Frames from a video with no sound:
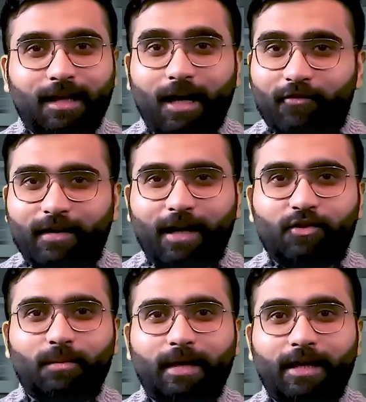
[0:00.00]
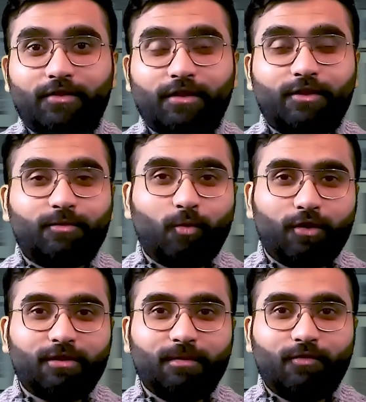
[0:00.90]
A financial manager is
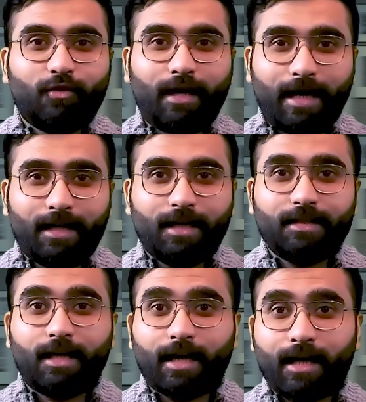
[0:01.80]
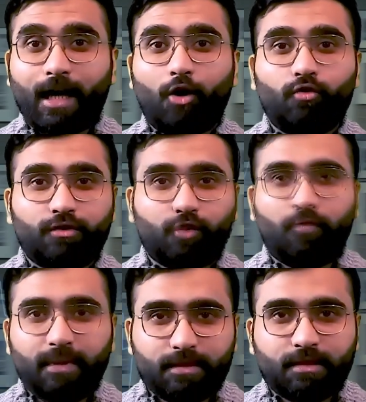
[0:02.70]
responsible for handling the accounts of
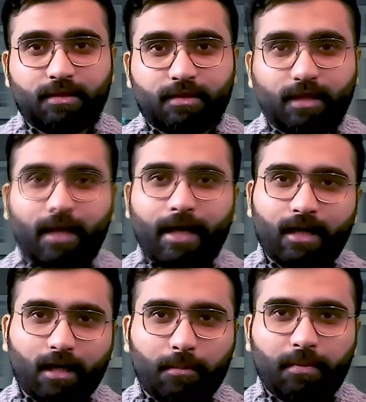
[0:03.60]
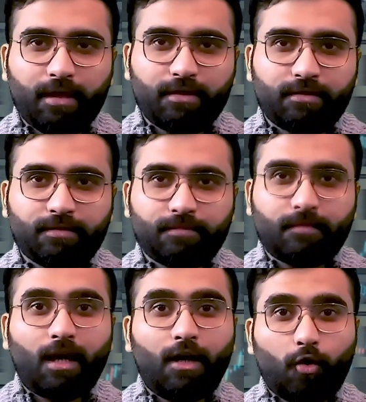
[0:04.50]
businesses and companies,
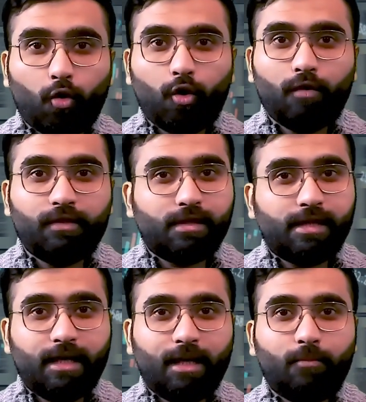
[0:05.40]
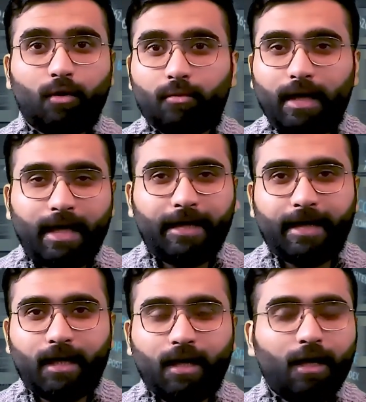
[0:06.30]
a role which is gaining
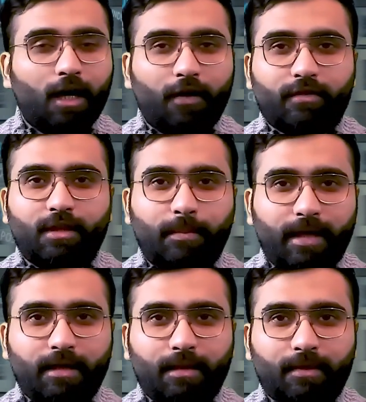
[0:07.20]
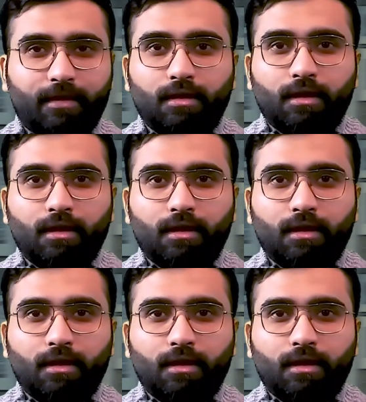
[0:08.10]
popularity after the pandemic.